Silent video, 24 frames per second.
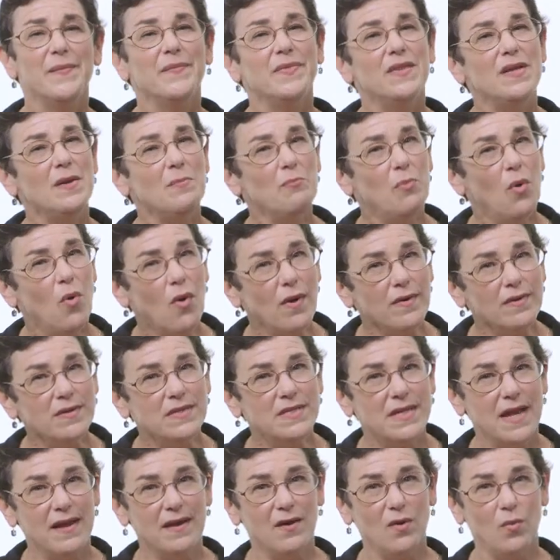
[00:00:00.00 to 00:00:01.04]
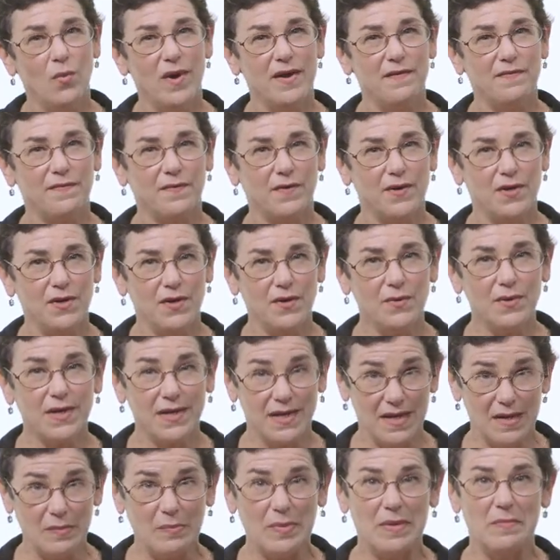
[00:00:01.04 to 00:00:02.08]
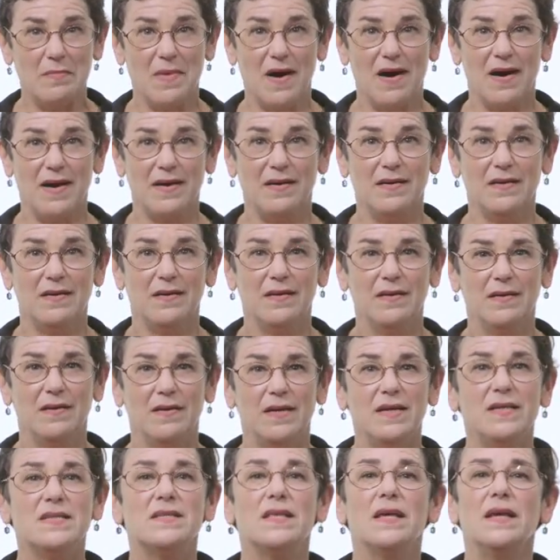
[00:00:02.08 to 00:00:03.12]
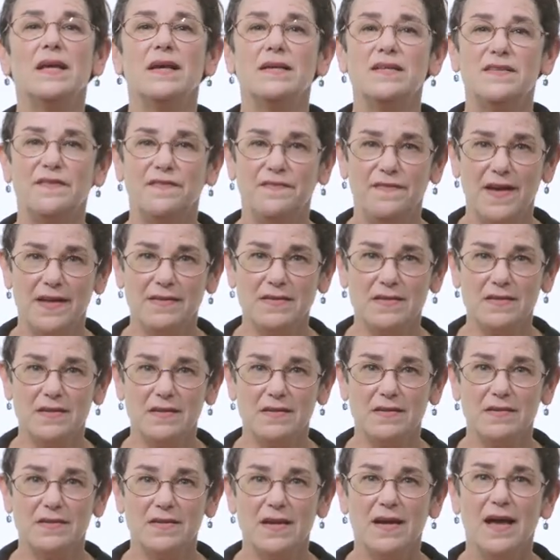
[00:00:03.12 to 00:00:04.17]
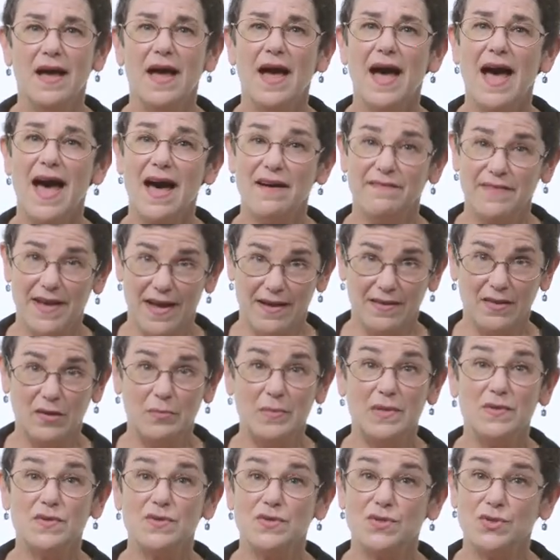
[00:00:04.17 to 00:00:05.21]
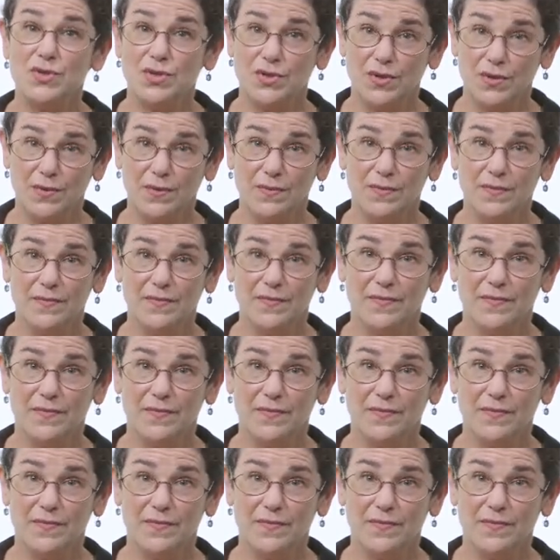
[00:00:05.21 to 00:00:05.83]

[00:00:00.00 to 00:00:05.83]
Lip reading: The important takeaway for you to keep in mind is that defenses have elements too.